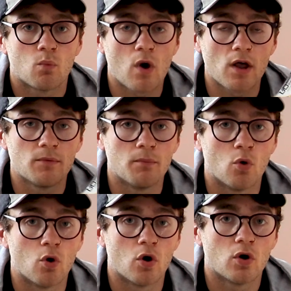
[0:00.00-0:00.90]
one
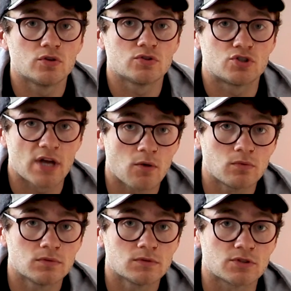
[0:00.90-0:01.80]
more
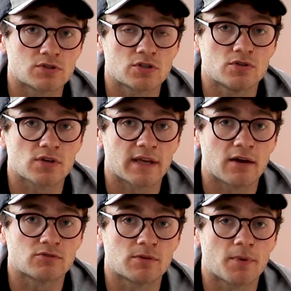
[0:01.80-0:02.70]
gel. So as soon as I get
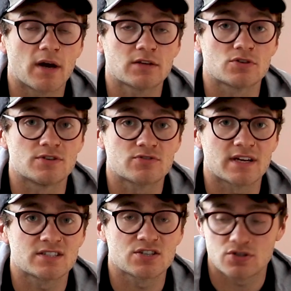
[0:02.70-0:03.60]
onto the bike during
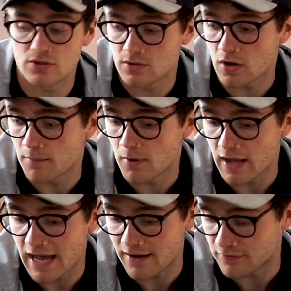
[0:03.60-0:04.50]
transition, I'll
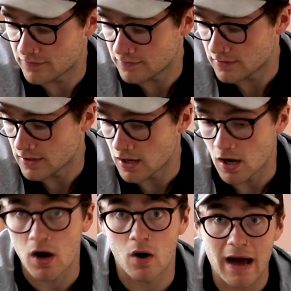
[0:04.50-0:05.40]

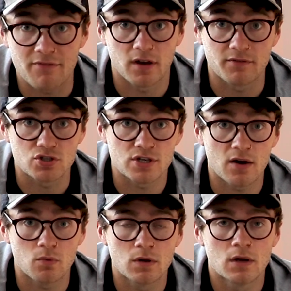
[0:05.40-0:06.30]
have another
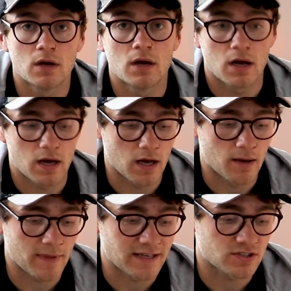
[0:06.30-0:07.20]
gel.
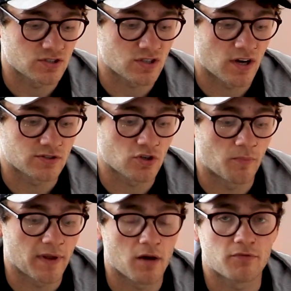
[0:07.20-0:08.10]
That's just kind of
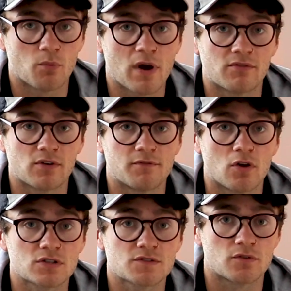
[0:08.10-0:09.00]
topped me up from whatever I've
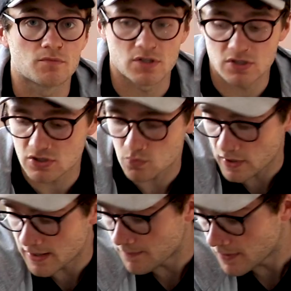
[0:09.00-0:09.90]
lost from the
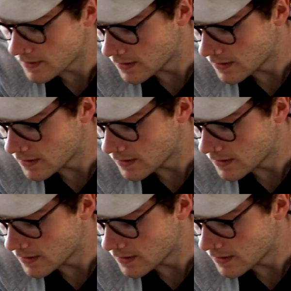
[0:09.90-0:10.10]
swim.